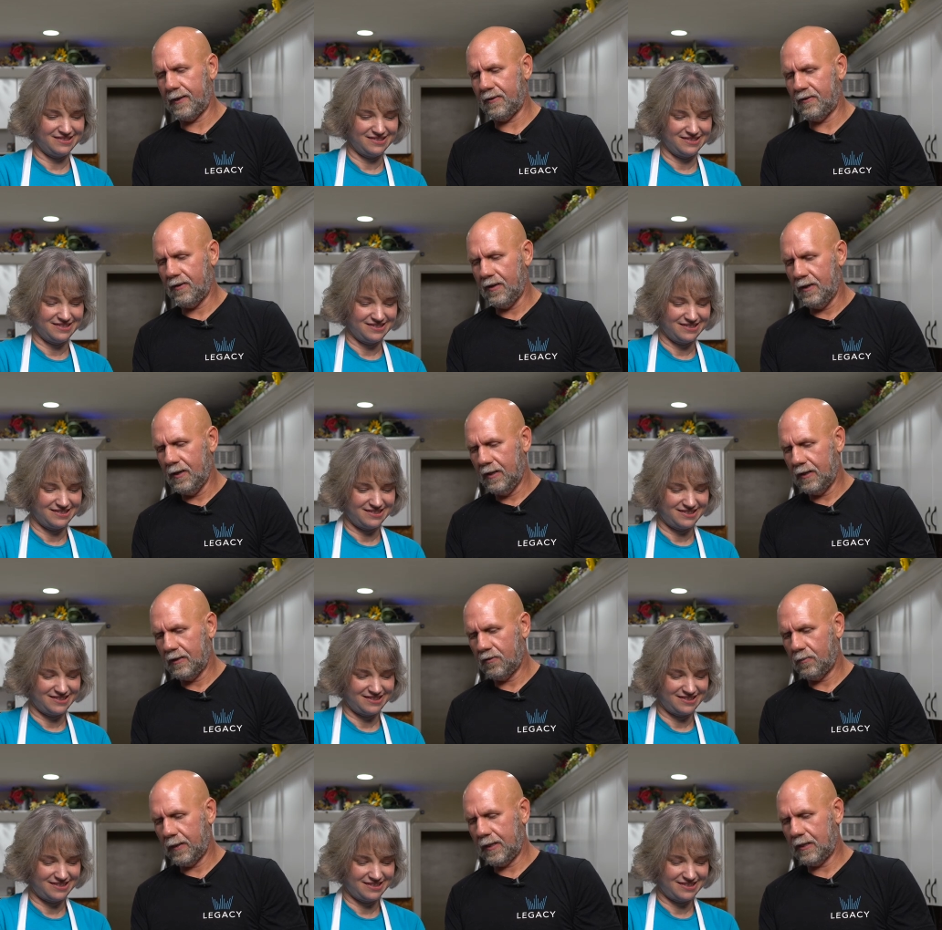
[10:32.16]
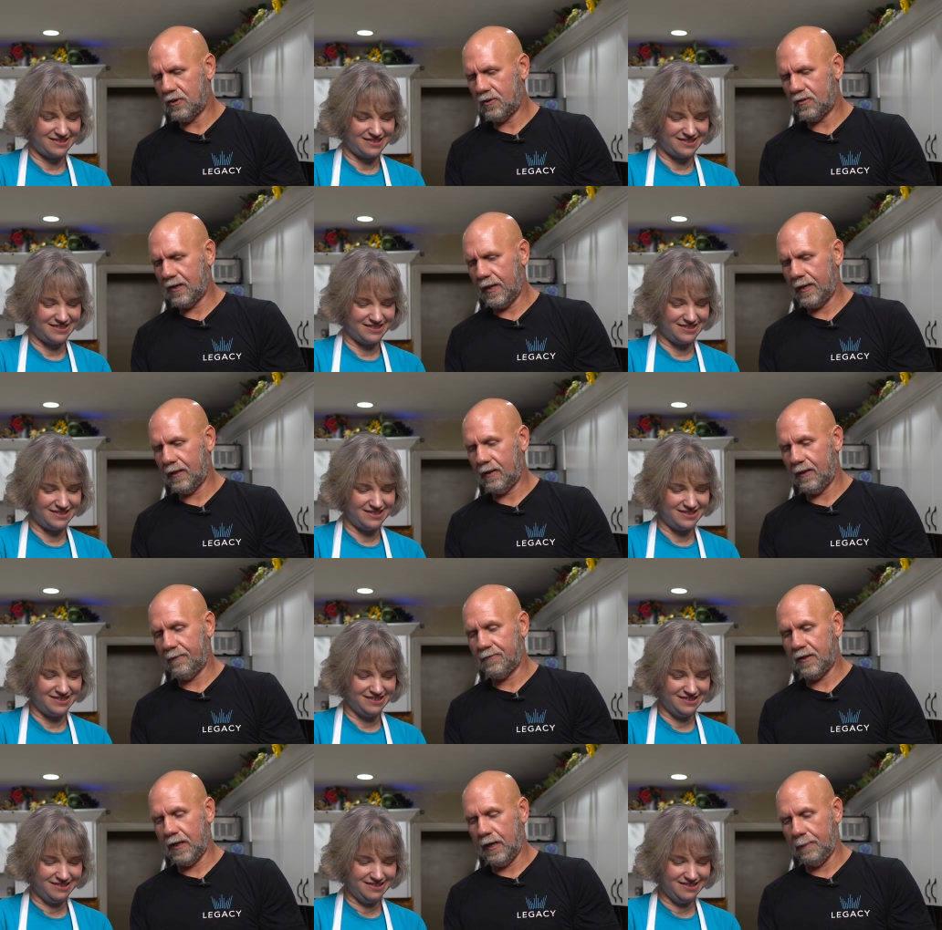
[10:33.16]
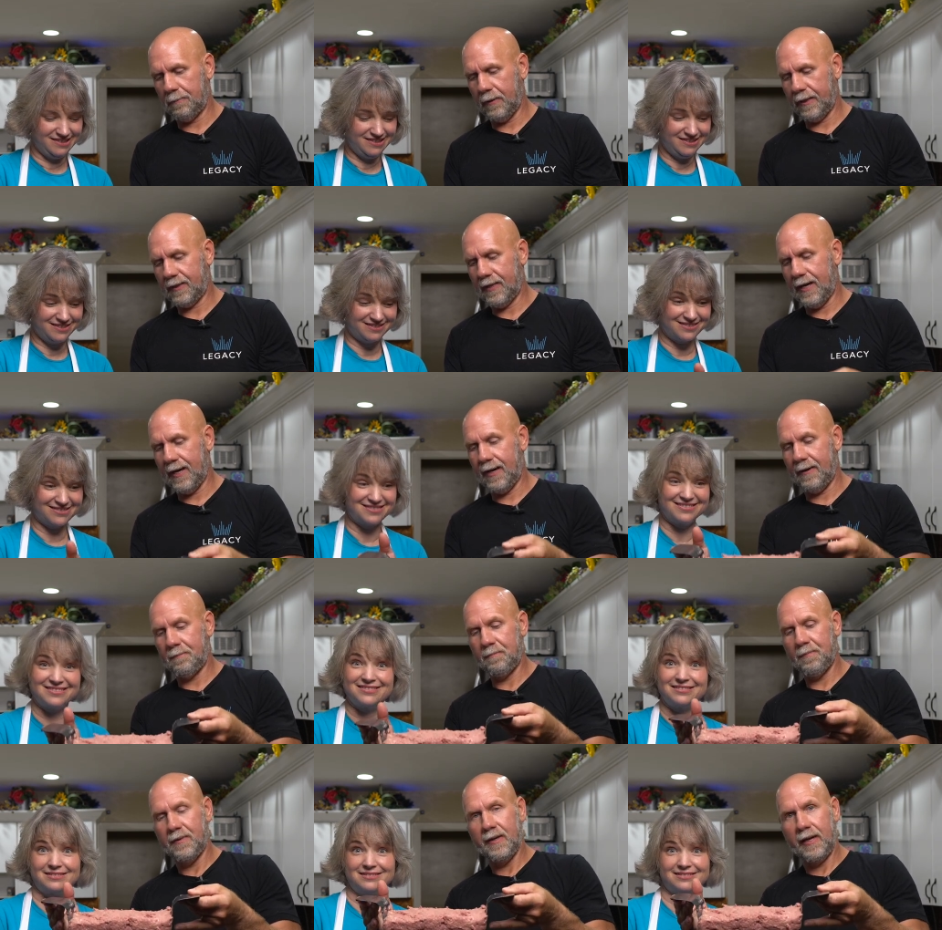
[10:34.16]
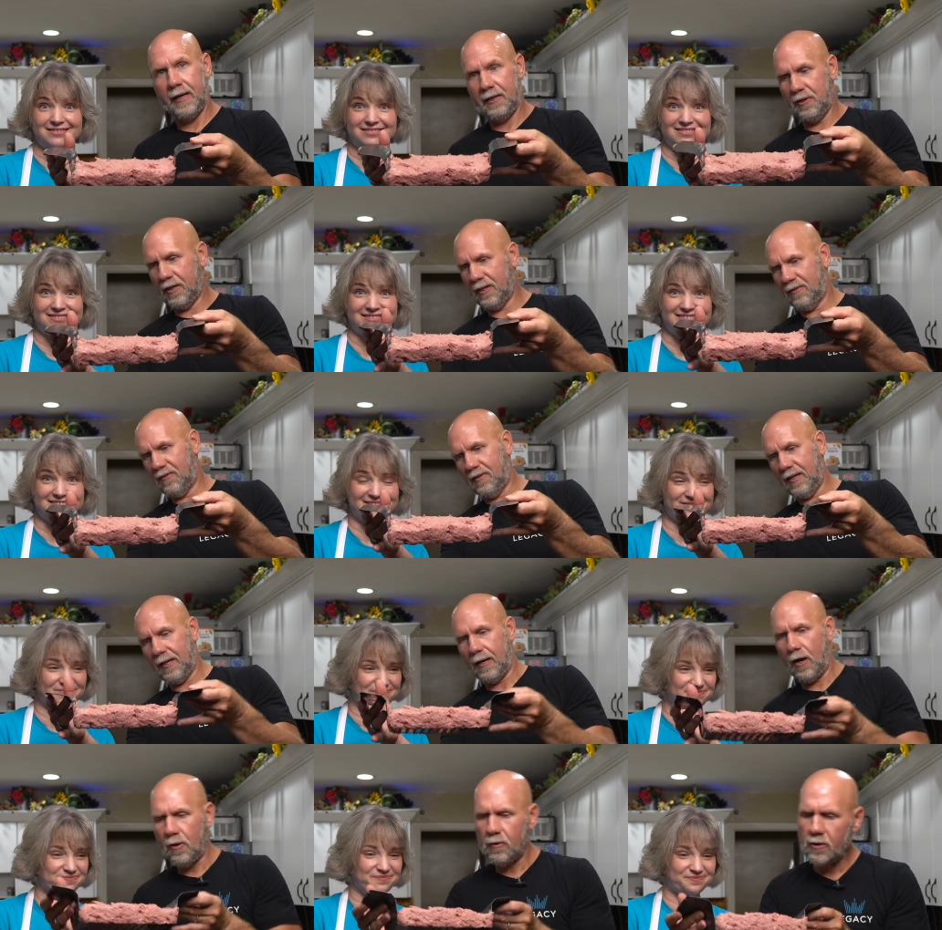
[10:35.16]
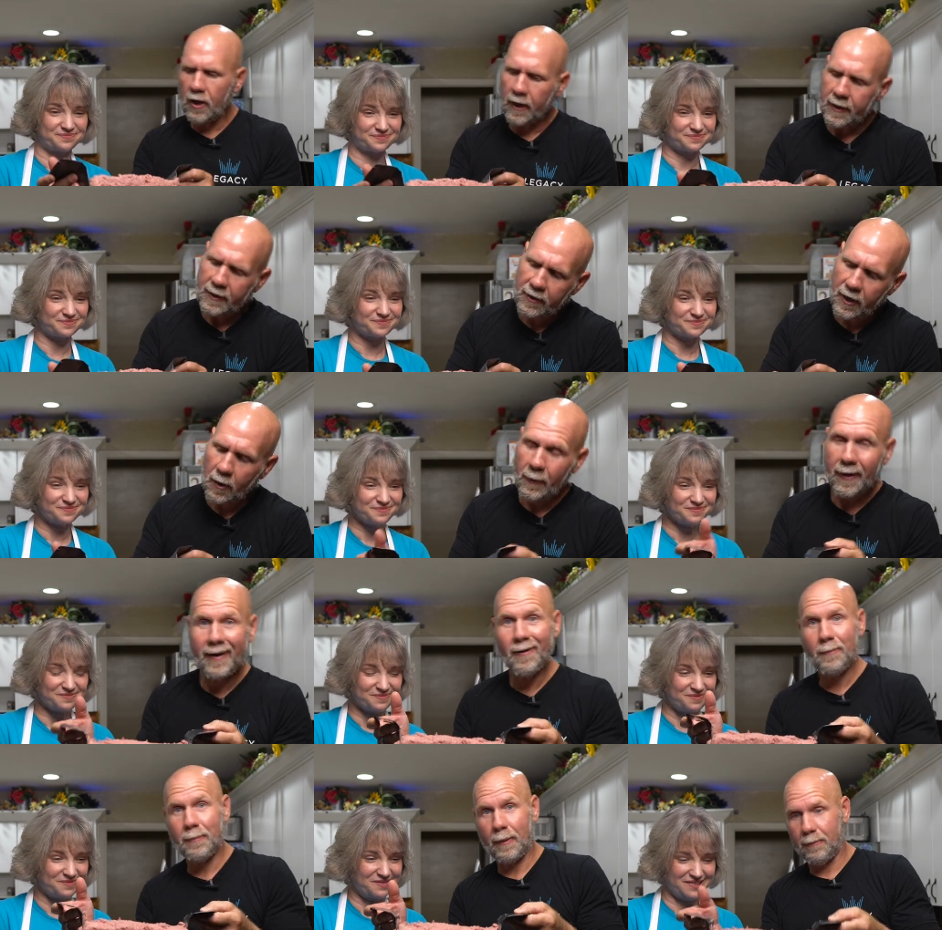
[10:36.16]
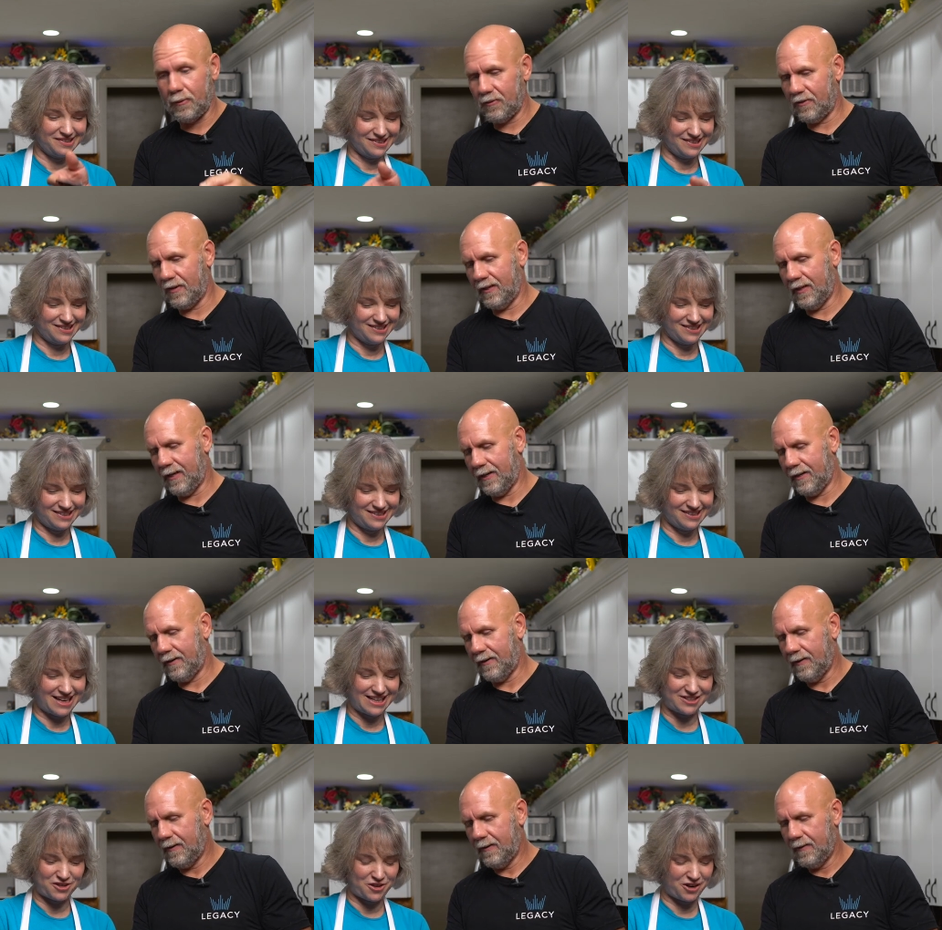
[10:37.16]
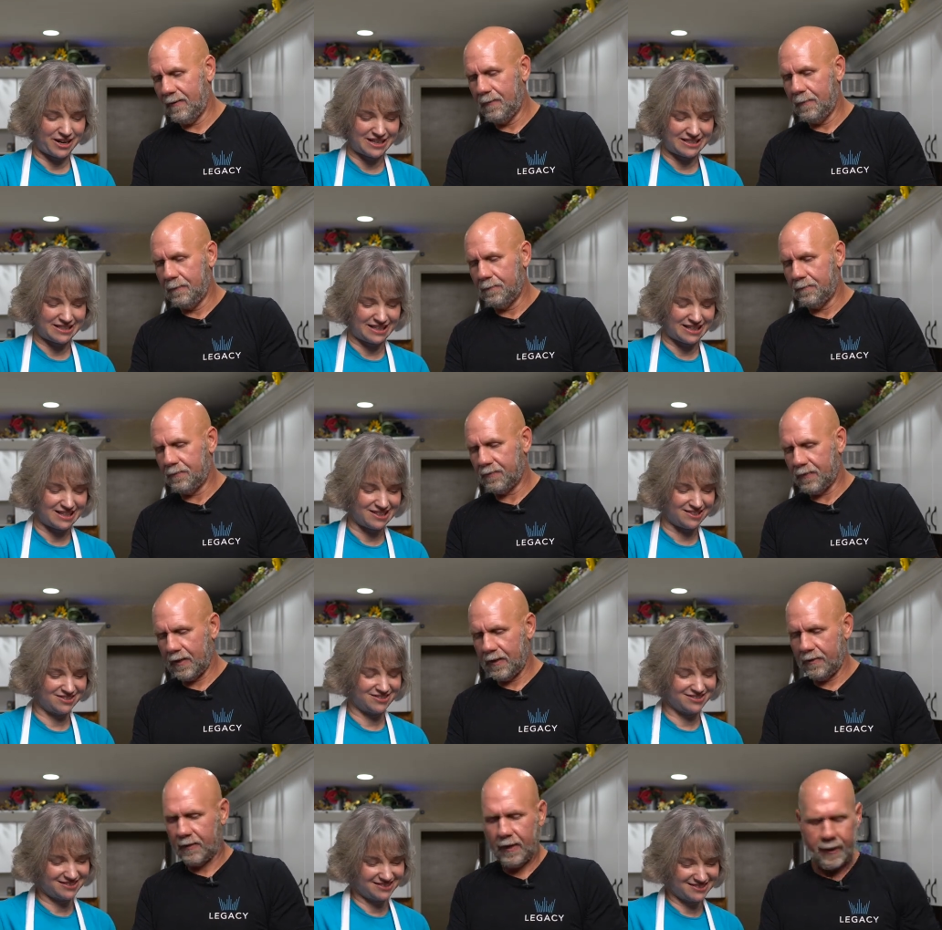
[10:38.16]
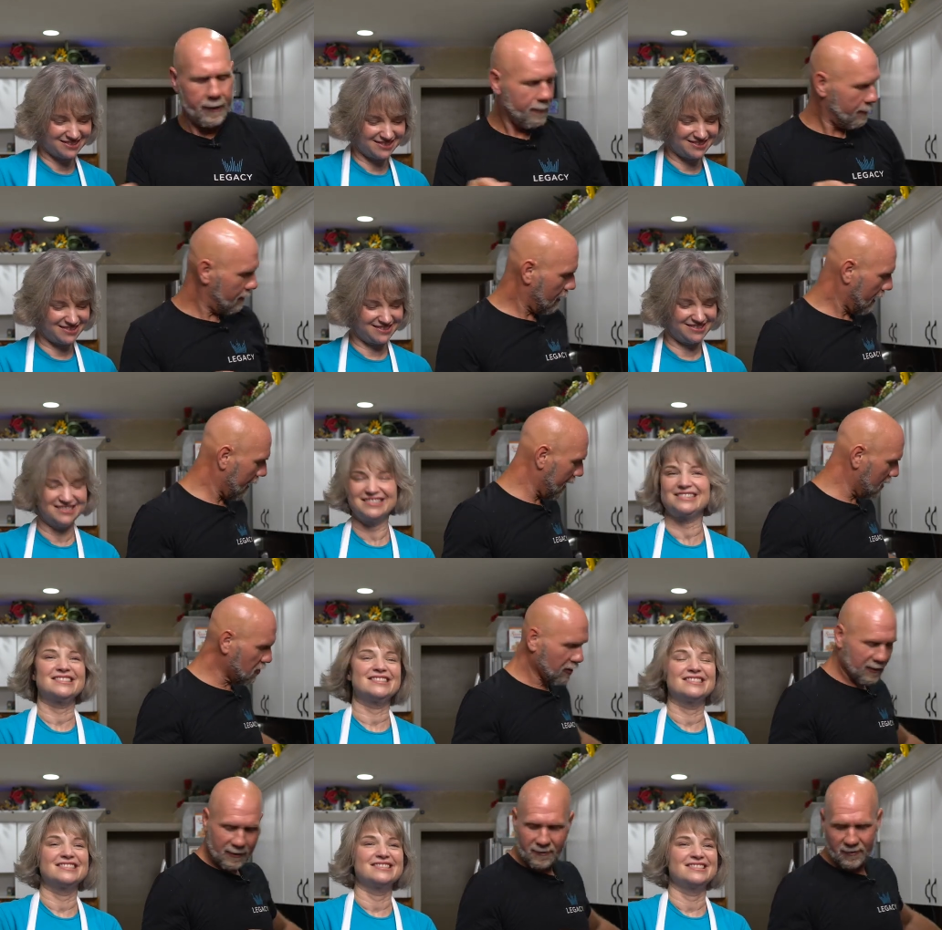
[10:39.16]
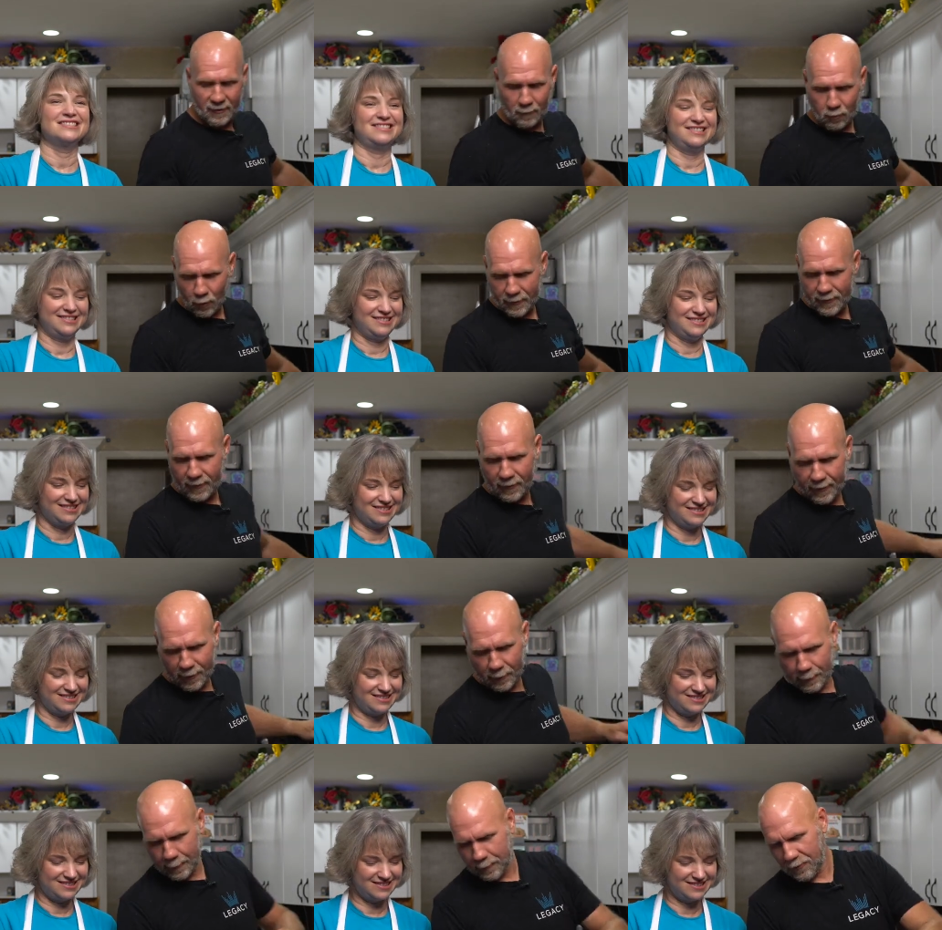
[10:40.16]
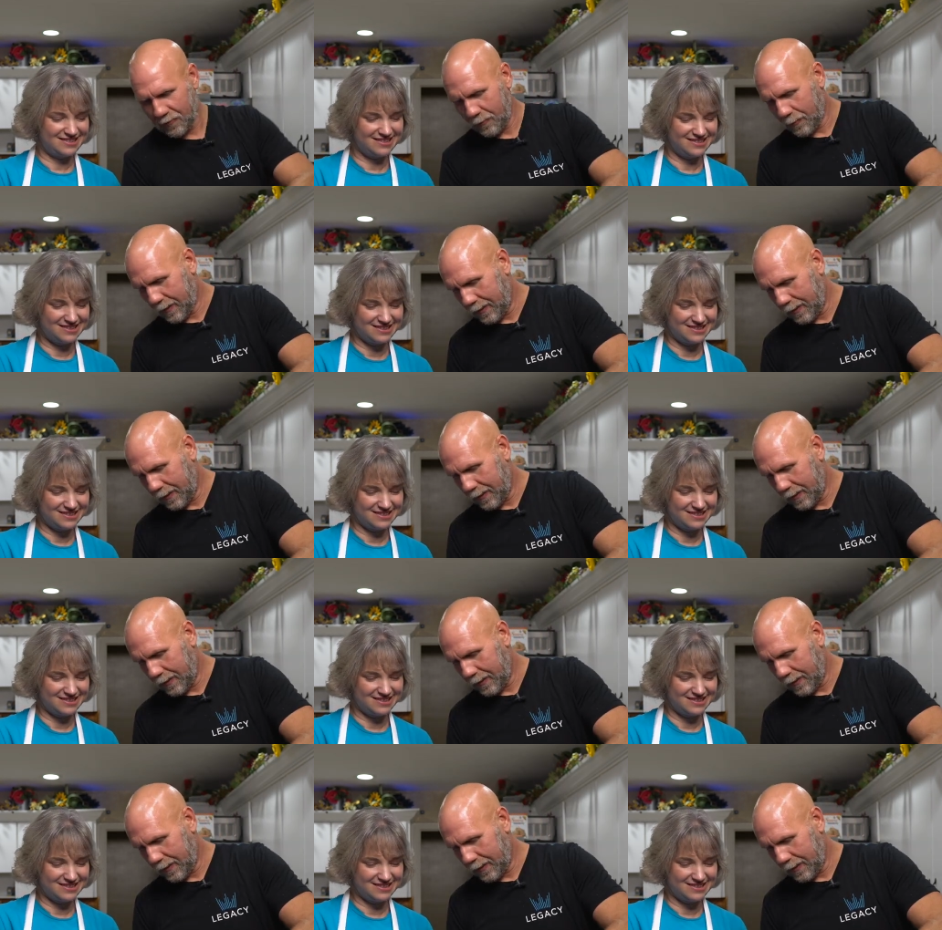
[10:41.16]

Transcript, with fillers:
Speaker 1: is, because we could just kind of lift it up like that, and you can see. Oh look, no air bubbles in there. That's
Speaker 2: crazy.
Speaker 1: Okay, I actually did see one little air bubble, so we're